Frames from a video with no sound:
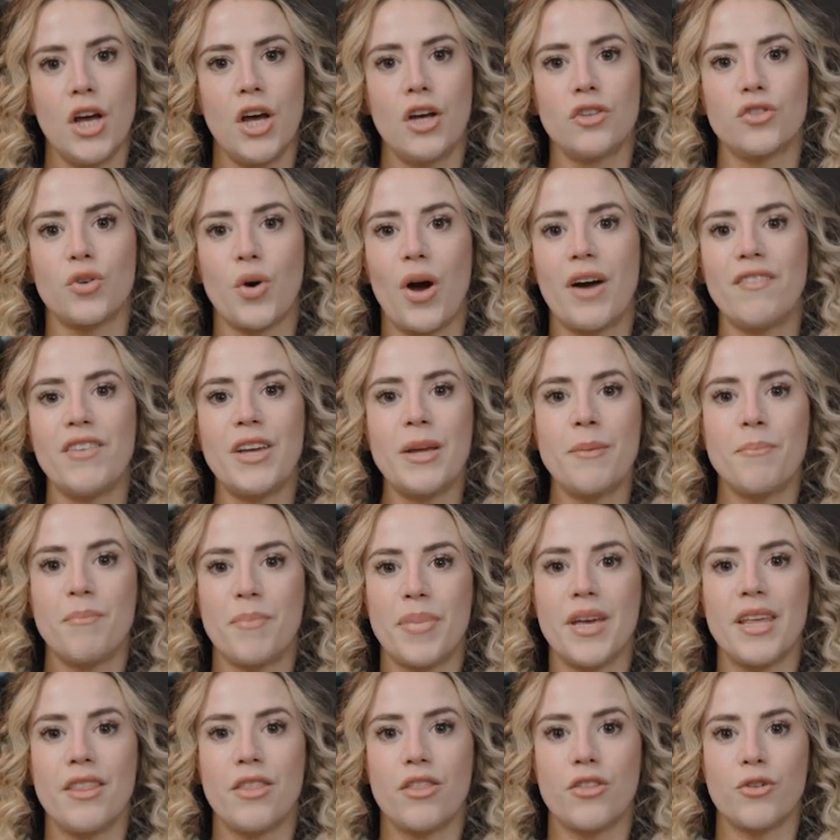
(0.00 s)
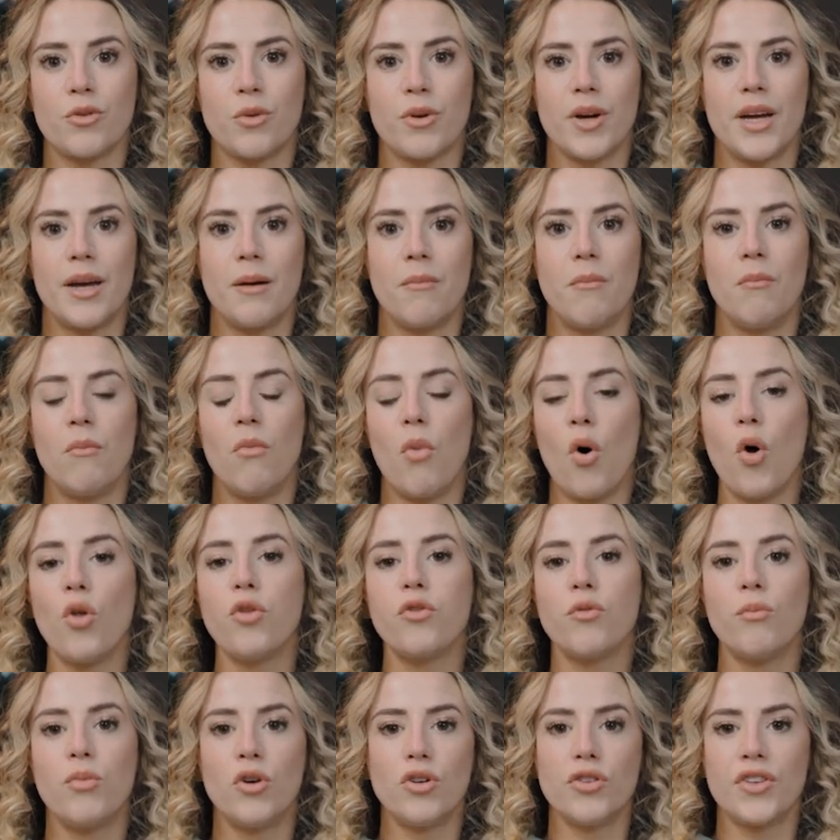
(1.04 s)
So having been through it
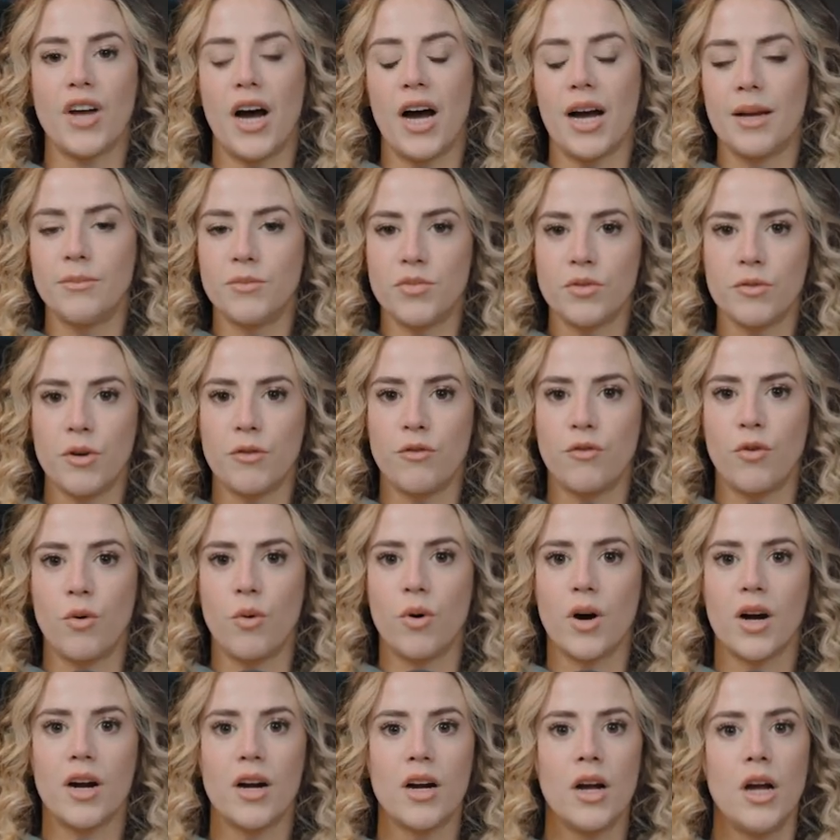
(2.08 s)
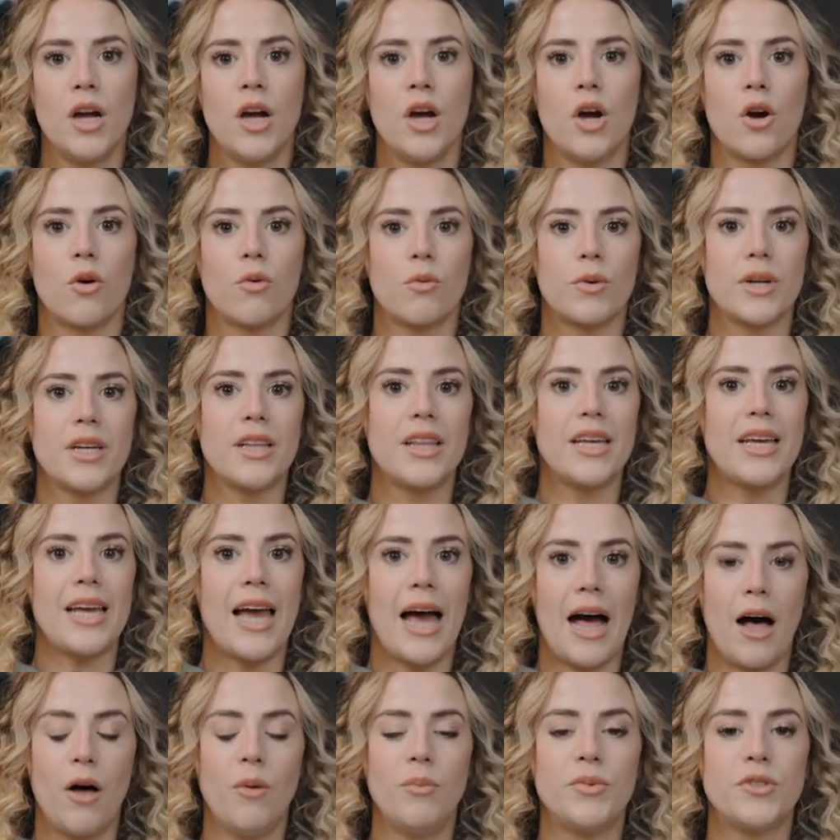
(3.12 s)
multiple times before really
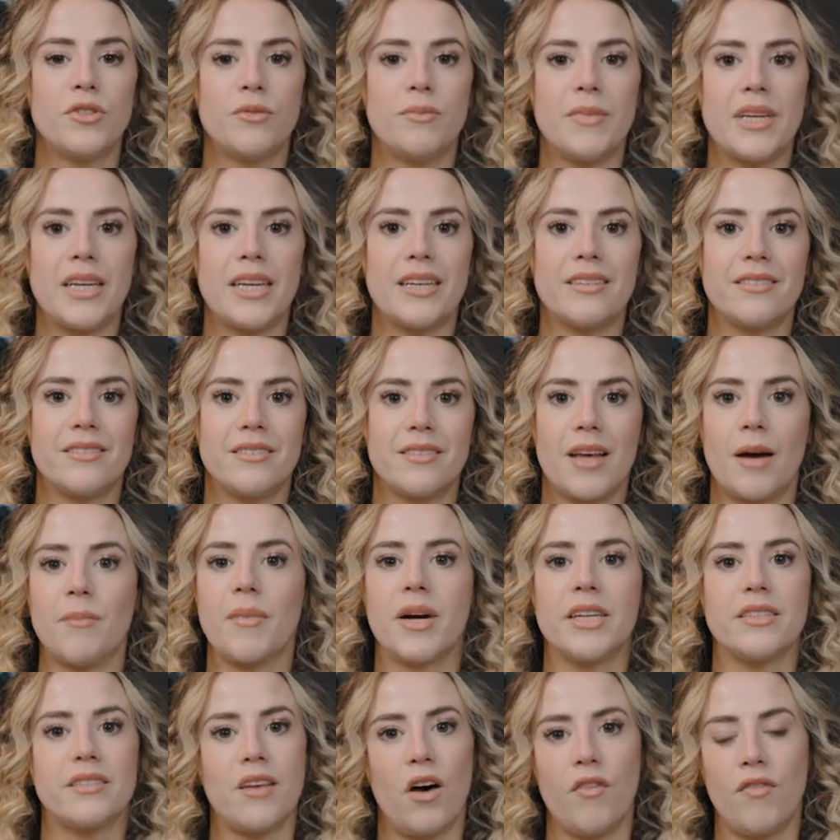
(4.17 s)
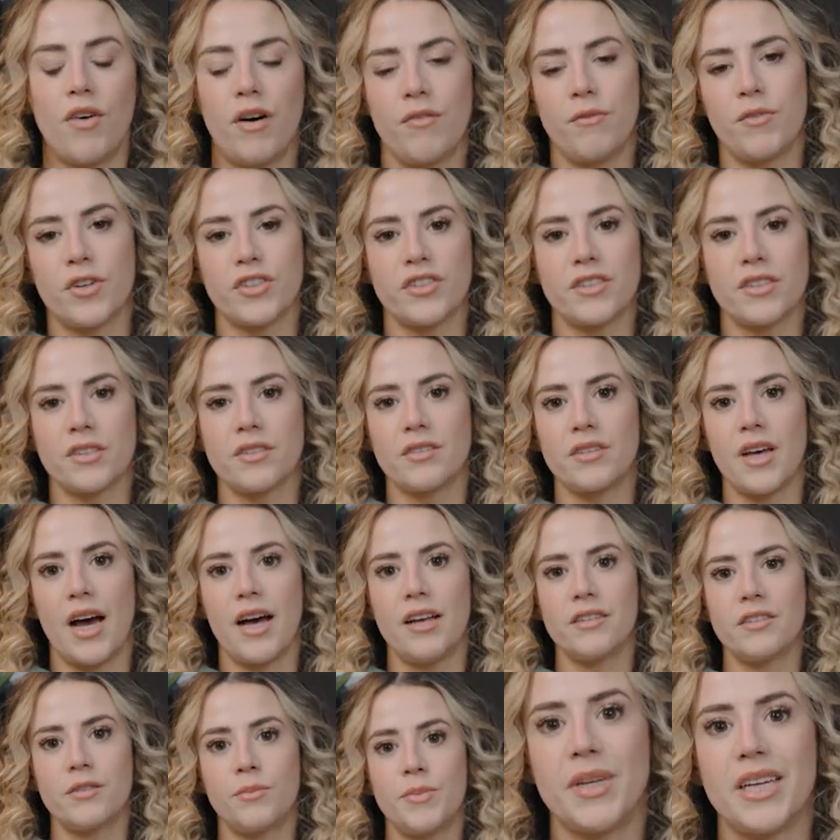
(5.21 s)
helped me set myself up for
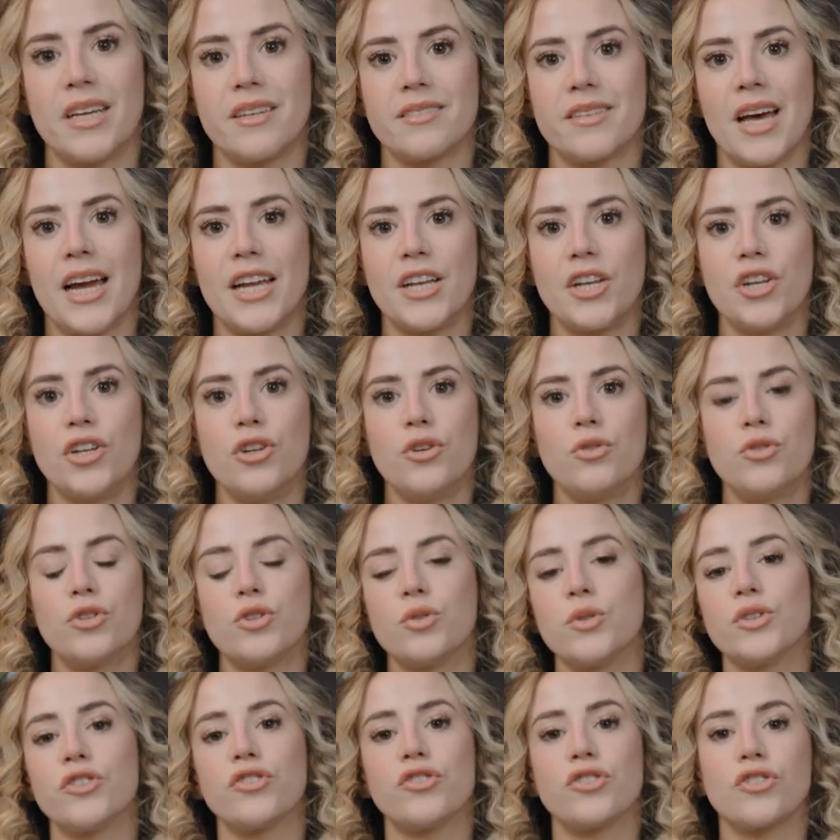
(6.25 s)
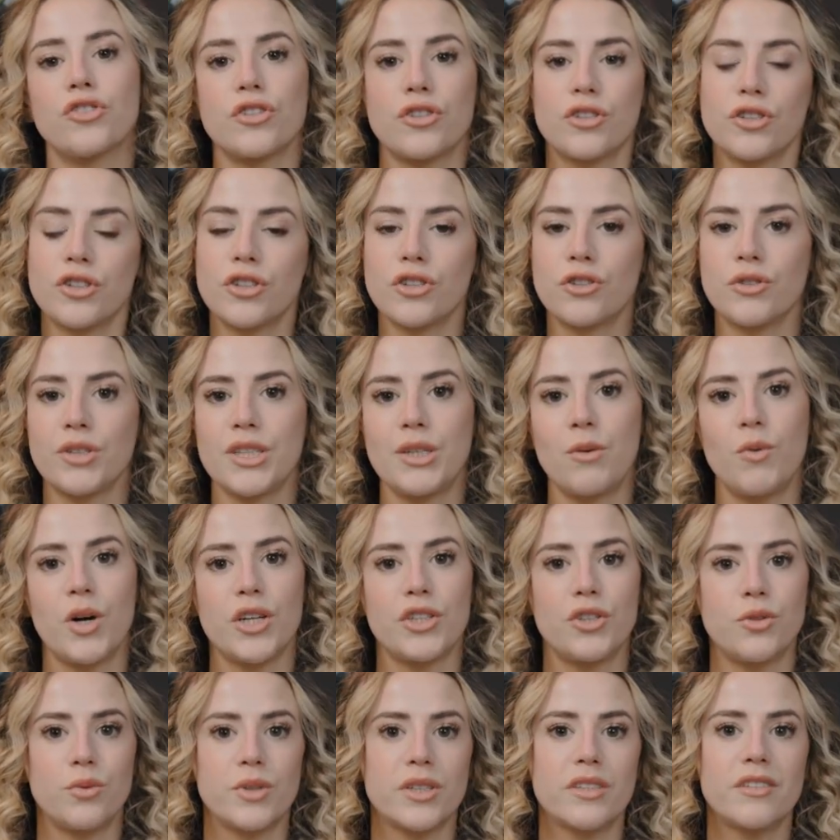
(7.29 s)
success because I knew to a certain degree
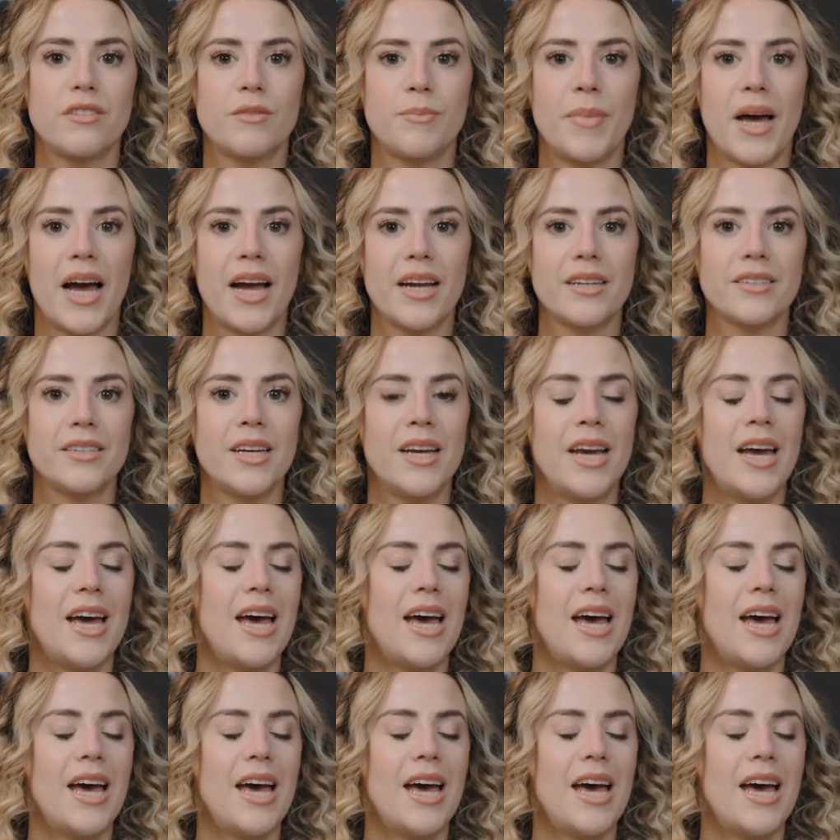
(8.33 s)
what to expect.